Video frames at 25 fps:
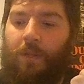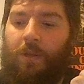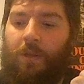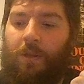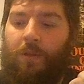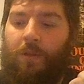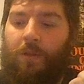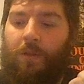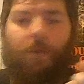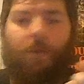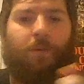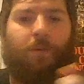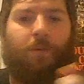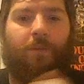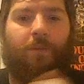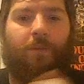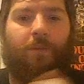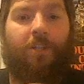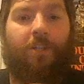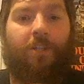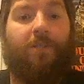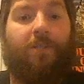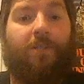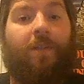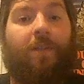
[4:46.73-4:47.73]
who
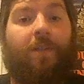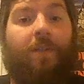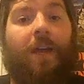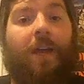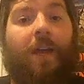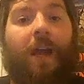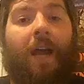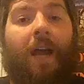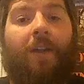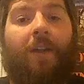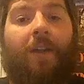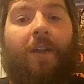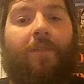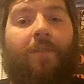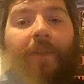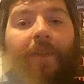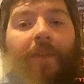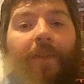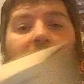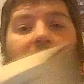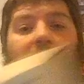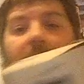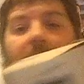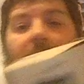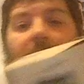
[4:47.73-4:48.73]
just out of the
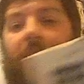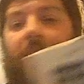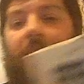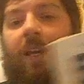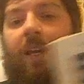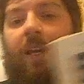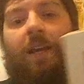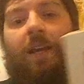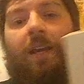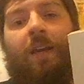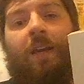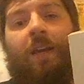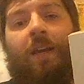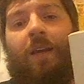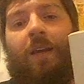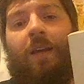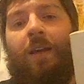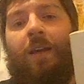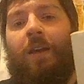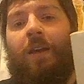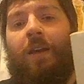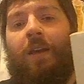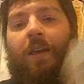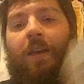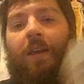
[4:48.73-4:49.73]
fact that he
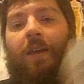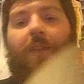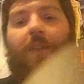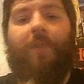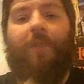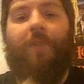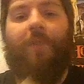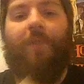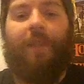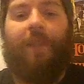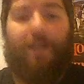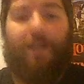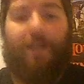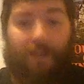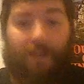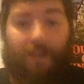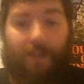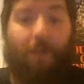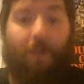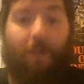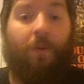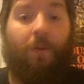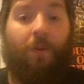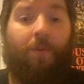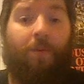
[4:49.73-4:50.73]
gave me these, I'm
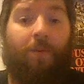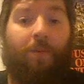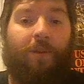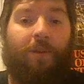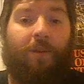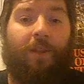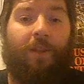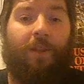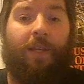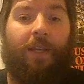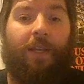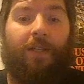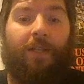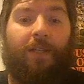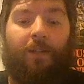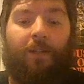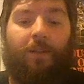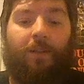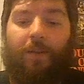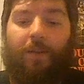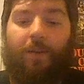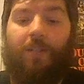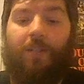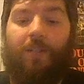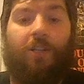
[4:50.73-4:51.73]
going to put a link to
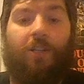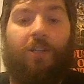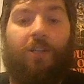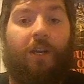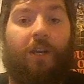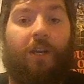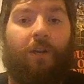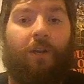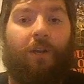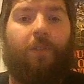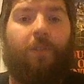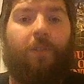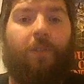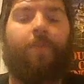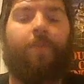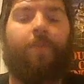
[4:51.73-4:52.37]
his channel